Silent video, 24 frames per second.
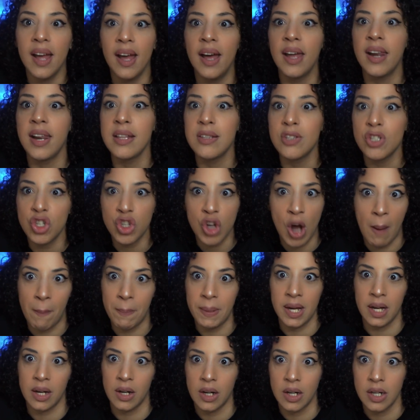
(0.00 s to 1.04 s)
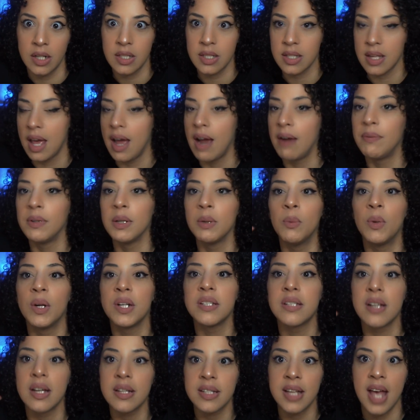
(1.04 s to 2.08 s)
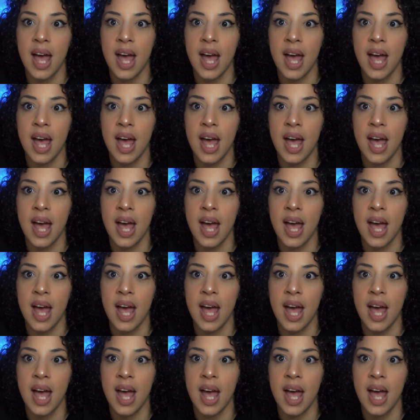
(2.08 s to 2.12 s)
edits shopping carts. Everyone does